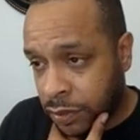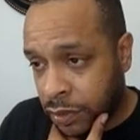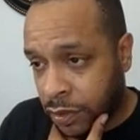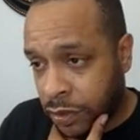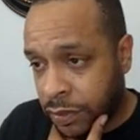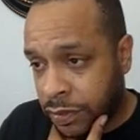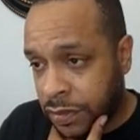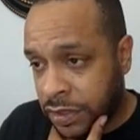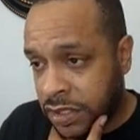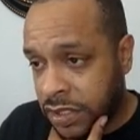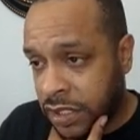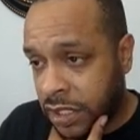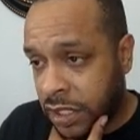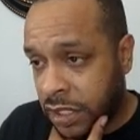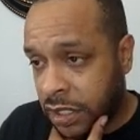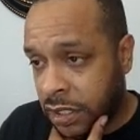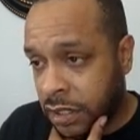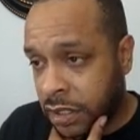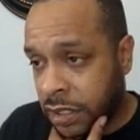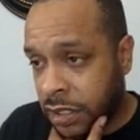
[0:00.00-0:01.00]
boom, it's
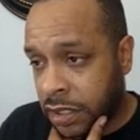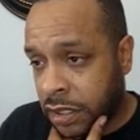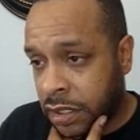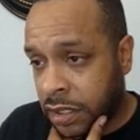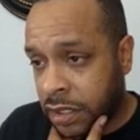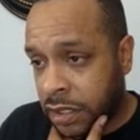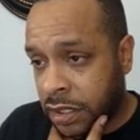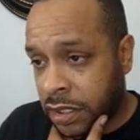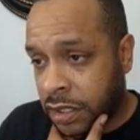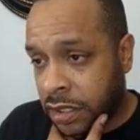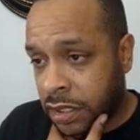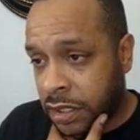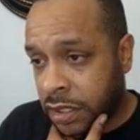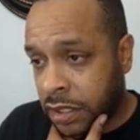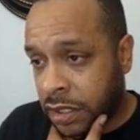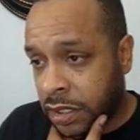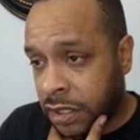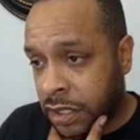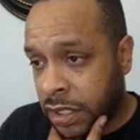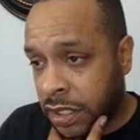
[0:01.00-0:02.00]
there.
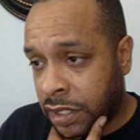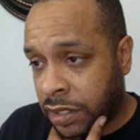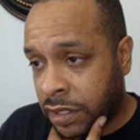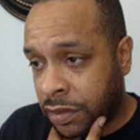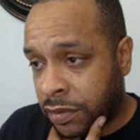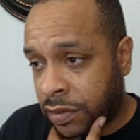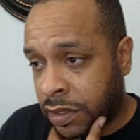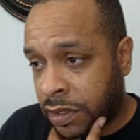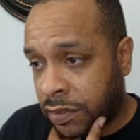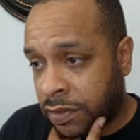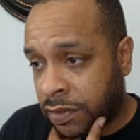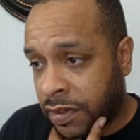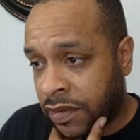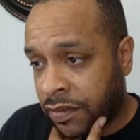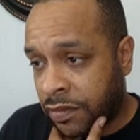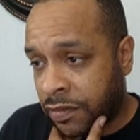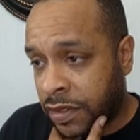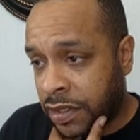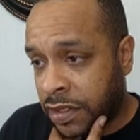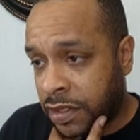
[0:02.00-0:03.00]
Allow to run
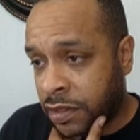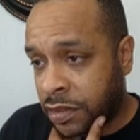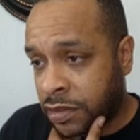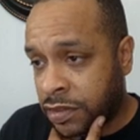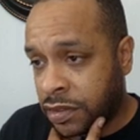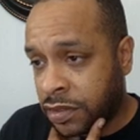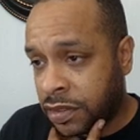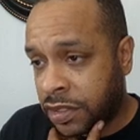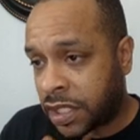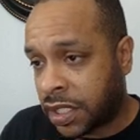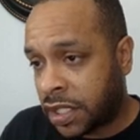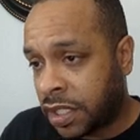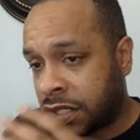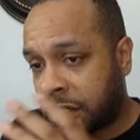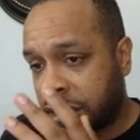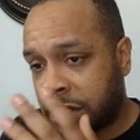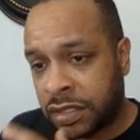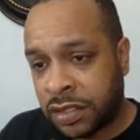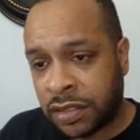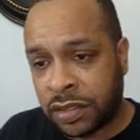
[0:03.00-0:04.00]
private windows,
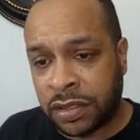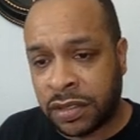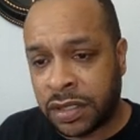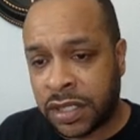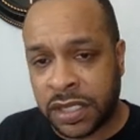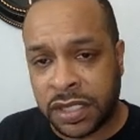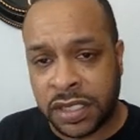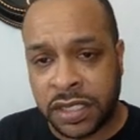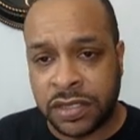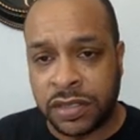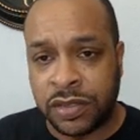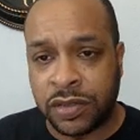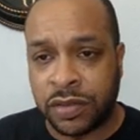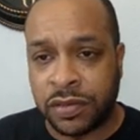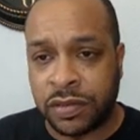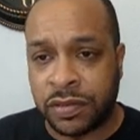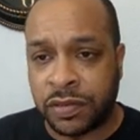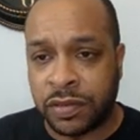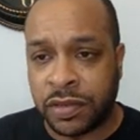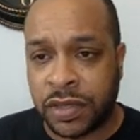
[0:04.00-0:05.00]
okay. You go let this
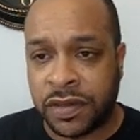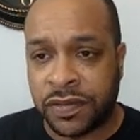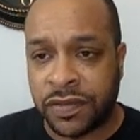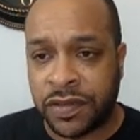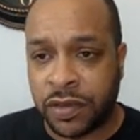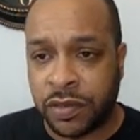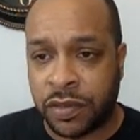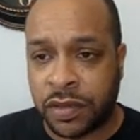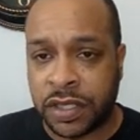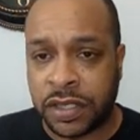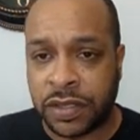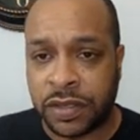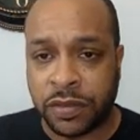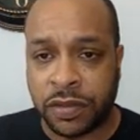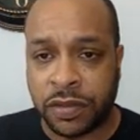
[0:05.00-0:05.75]
do whatever you want,